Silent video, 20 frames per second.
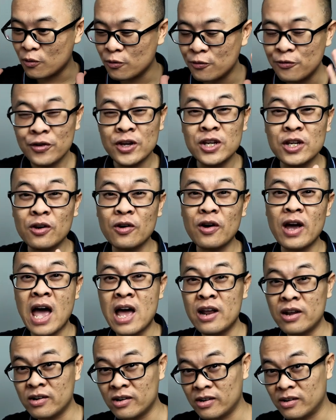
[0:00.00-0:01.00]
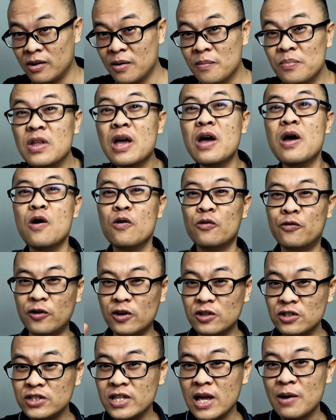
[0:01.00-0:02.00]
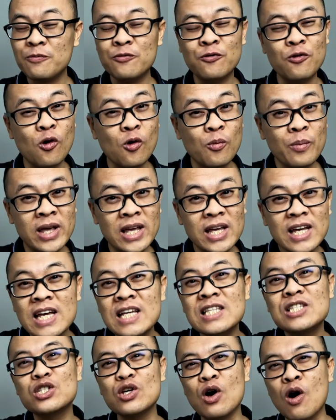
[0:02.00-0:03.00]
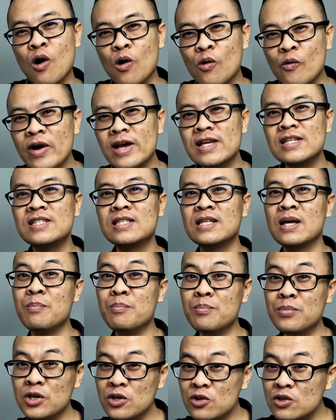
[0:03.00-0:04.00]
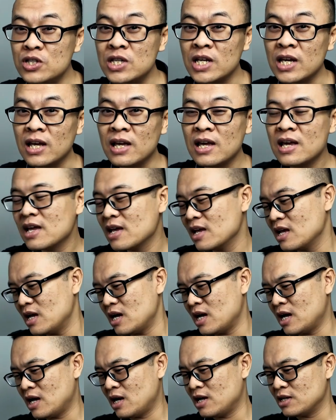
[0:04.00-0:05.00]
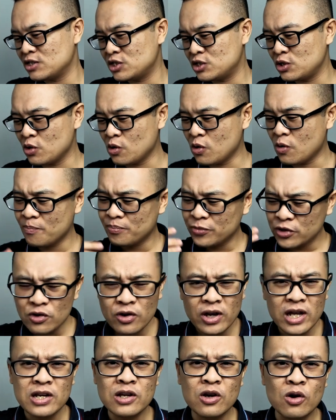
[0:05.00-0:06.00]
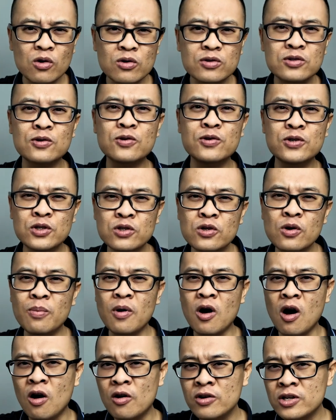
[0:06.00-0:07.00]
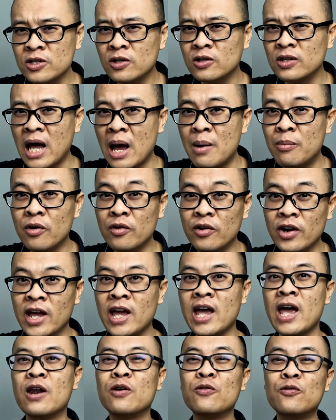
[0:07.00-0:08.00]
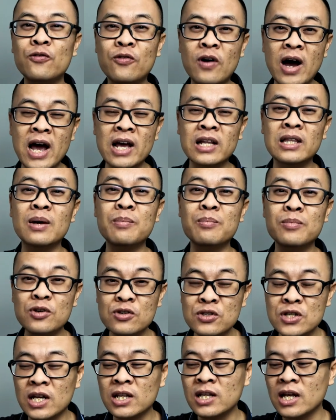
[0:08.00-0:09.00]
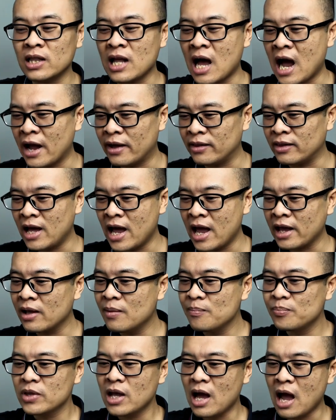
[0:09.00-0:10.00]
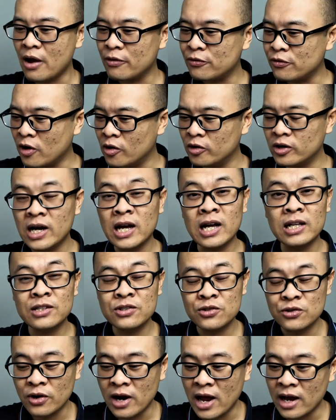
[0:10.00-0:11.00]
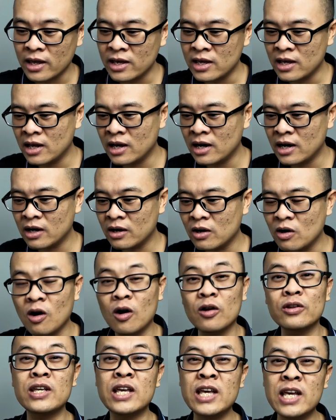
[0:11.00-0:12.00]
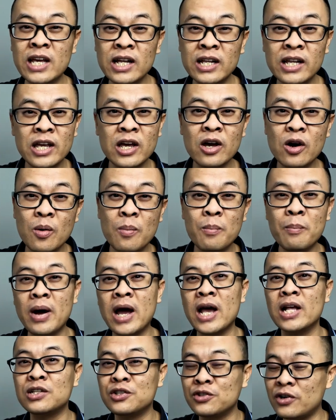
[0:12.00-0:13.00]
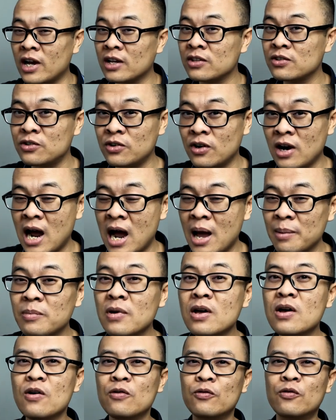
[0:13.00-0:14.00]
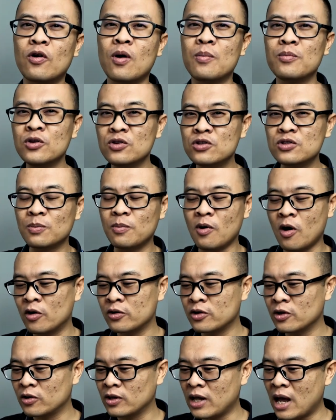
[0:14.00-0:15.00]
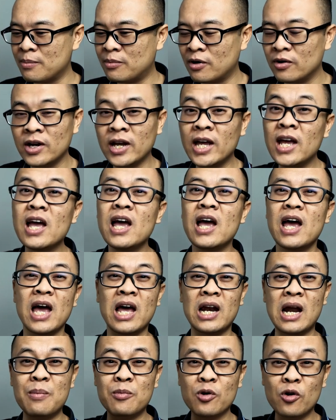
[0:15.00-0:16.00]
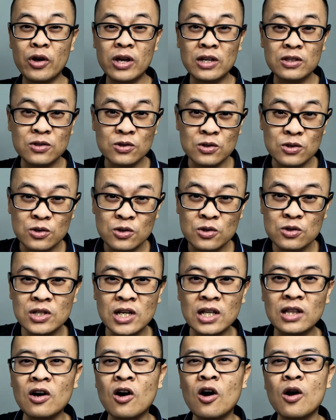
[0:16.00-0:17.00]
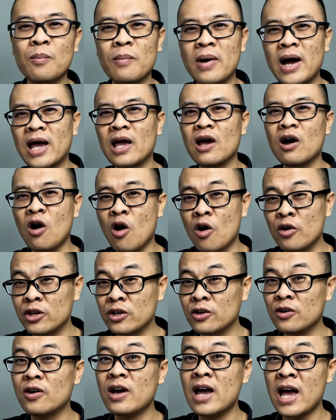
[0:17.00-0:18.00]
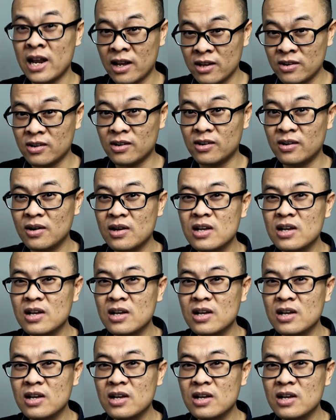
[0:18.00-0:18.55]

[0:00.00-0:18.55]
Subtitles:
video editor. First step for me, it's always the music. So you can go to YouTube audio library and find the music that I like. I found a track here called Helium by Track Tribe from YouTube audio library, and I'm going to use it on my audio editor.